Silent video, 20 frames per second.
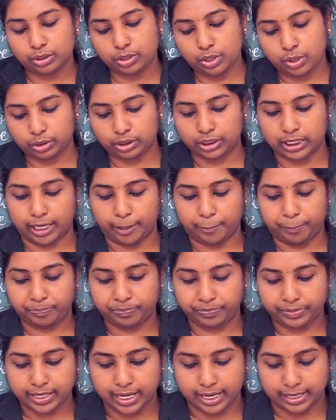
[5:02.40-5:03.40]
dhoti.
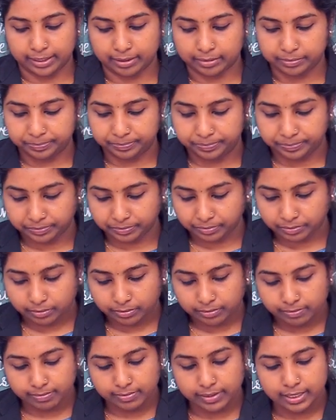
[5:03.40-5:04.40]
Then
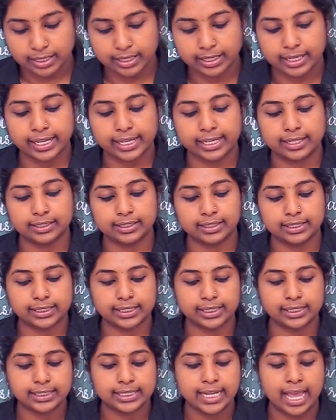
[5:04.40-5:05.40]
He
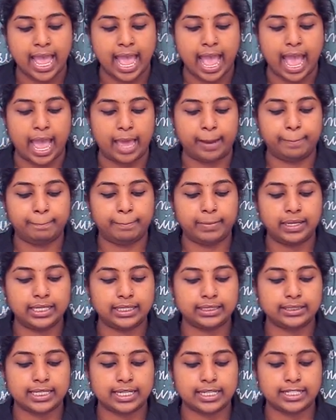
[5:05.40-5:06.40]
herded and
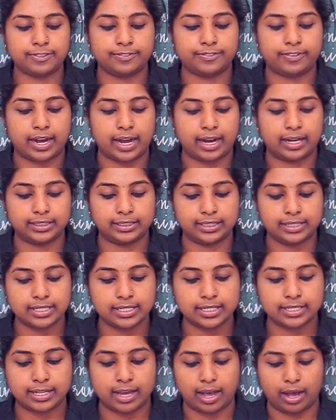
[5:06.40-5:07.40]
milked his
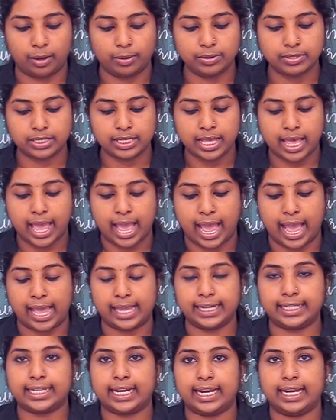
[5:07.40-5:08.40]
father's cows
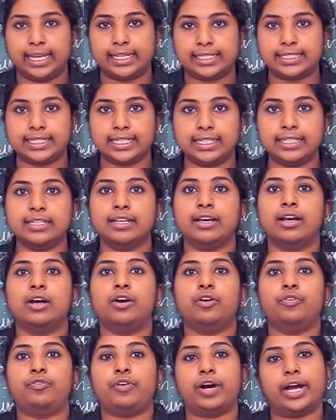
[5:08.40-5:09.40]
and collected
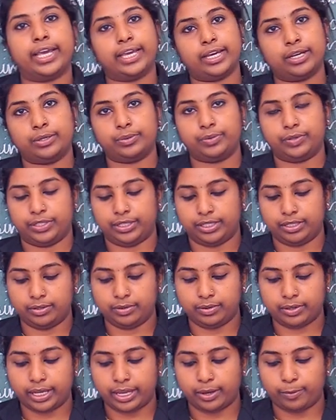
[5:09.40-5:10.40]
firewood.
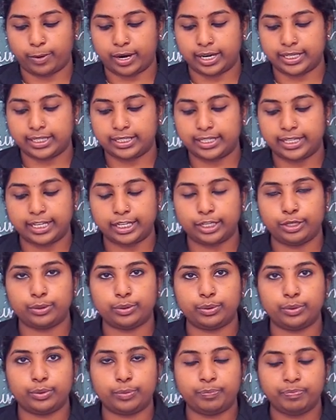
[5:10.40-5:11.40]
Okay, what did he
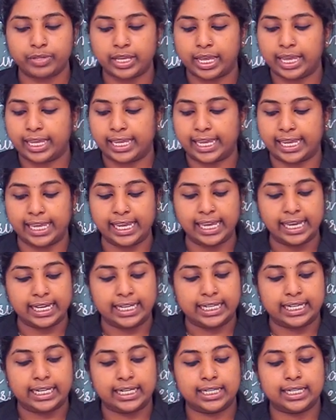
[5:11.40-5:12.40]
do? He
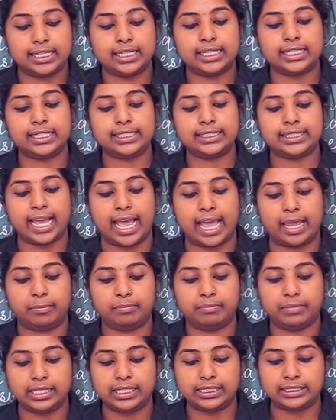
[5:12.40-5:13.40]
herded
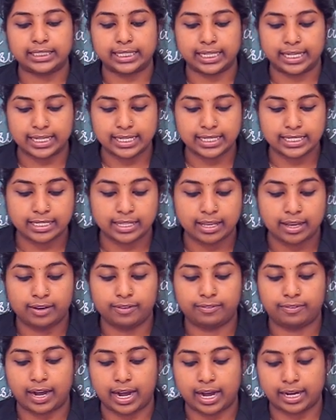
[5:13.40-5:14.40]
and milked his
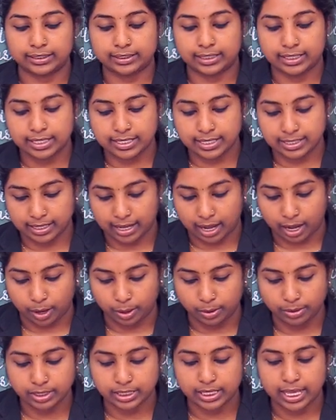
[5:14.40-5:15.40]
father's
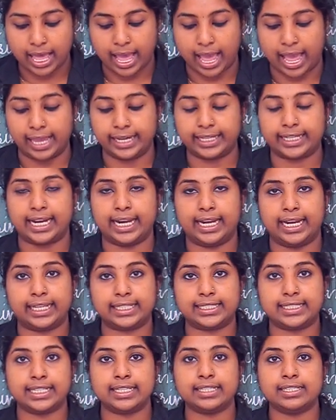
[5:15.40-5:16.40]
cows and
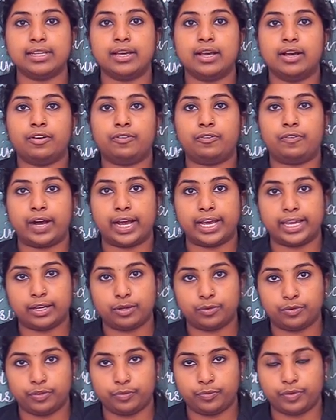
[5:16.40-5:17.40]
collected
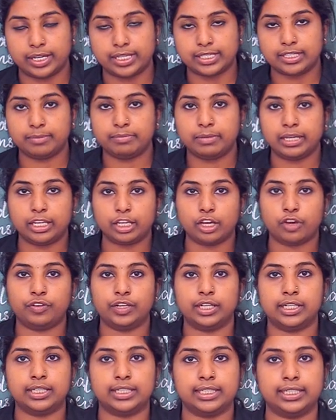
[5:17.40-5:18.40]
firewood. What is the meaning of
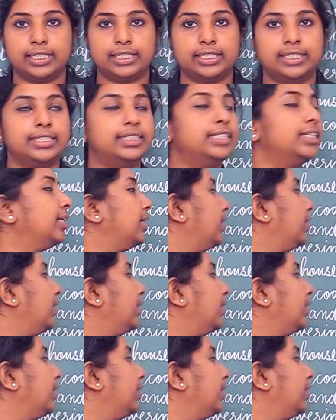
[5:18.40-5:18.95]
herded?